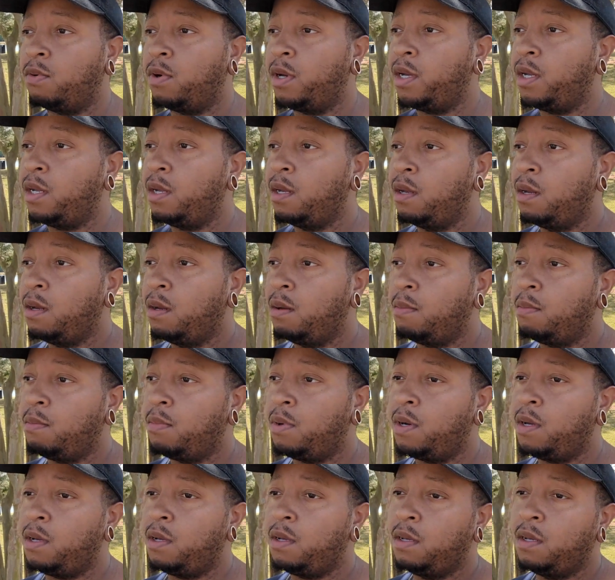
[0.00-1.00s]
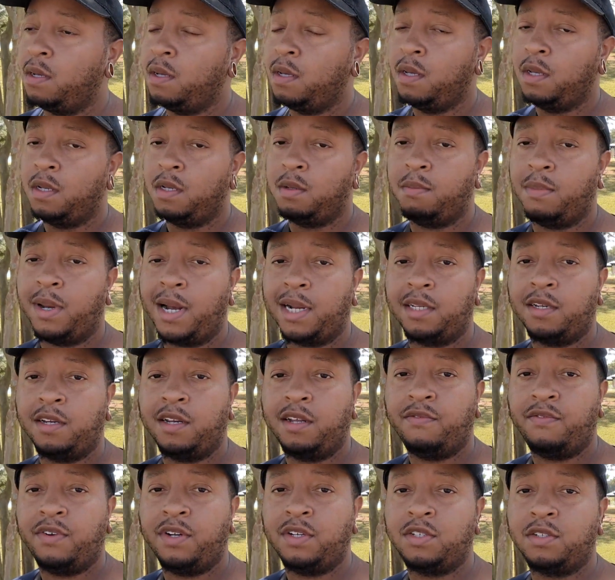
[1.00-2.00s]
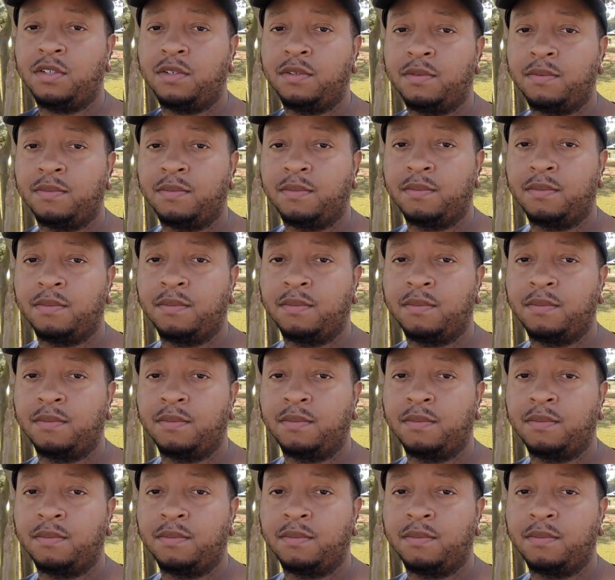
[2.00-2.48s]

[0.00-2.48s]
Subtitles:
the way. But back to the adventure.